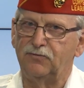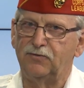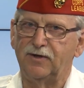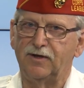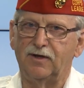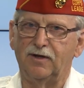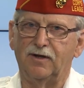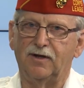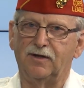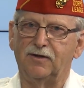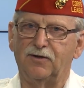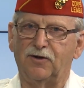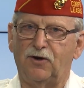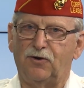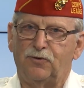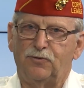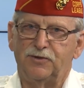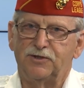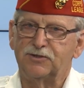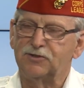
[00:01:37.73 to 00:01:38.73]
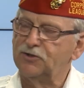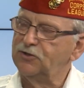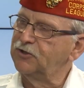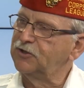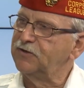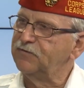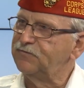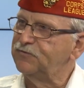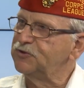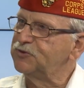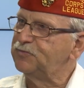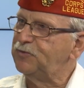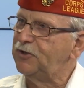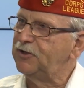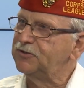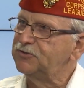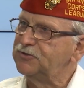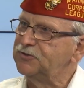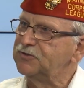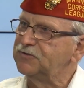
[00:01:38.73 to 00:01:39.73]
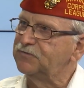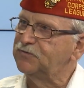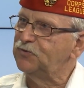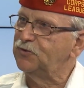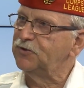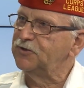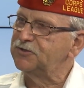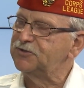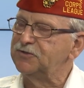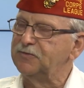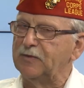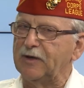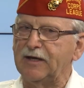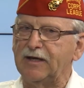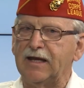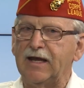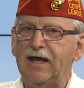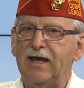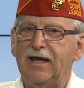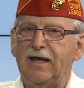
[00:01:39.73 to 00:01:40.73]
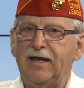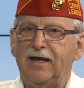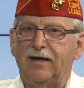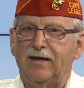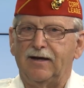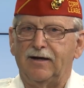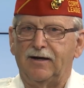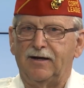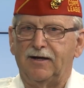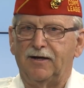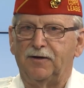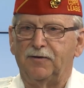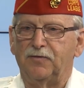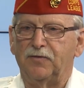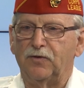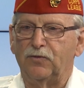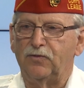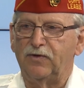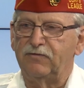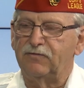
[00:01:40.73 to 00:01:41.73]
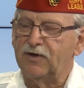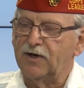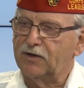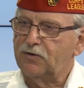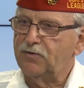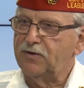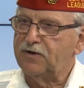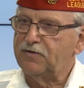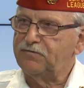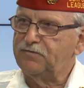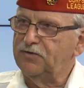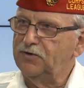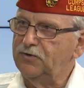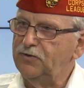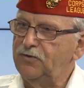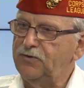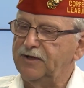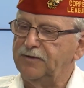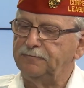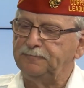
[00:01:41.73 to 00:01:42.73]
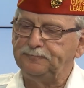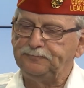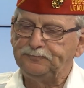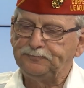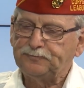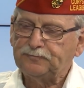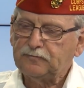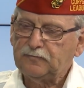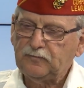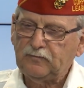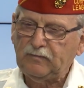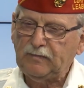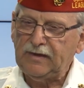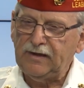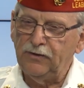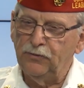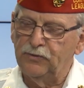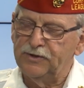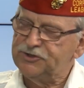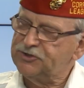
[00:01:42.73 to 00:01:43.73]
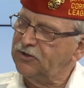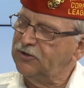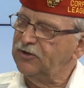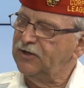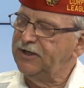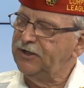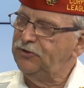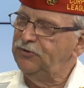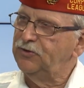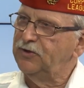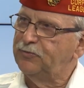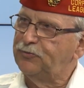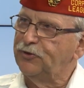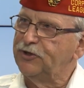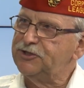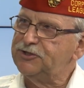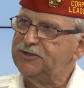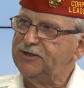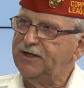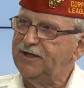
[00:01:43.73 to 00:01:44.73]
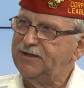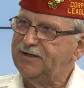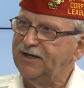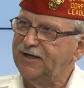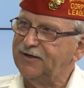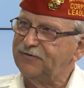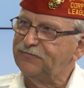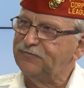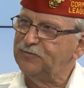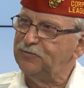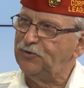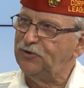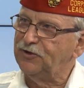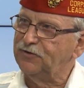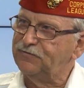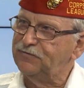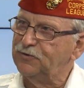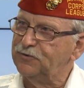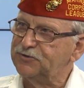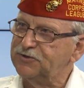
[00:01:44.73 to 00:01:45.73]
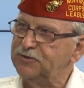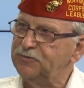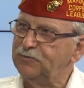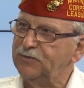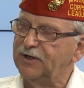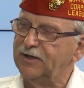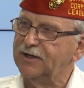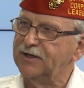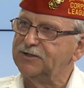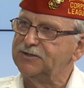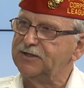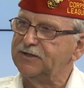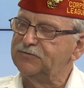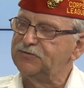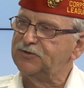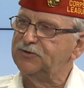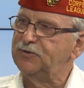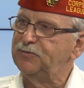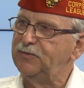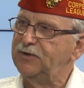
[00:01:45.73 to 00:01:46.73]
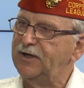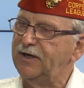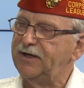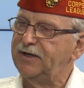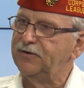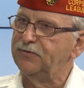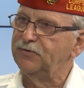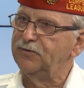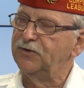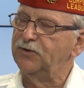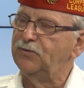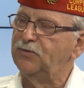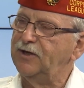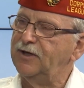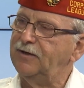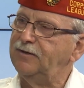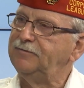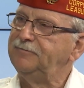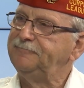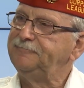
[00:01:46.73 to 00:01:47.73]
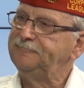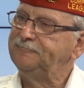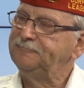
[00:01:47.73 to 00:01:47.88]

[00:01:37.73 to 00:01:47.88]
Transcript: We uh, always looking for sponsors, of course, but uh, we've got quite a few, and we certainly do appreciate that from all the folks in Billings. They've stood behind it real well.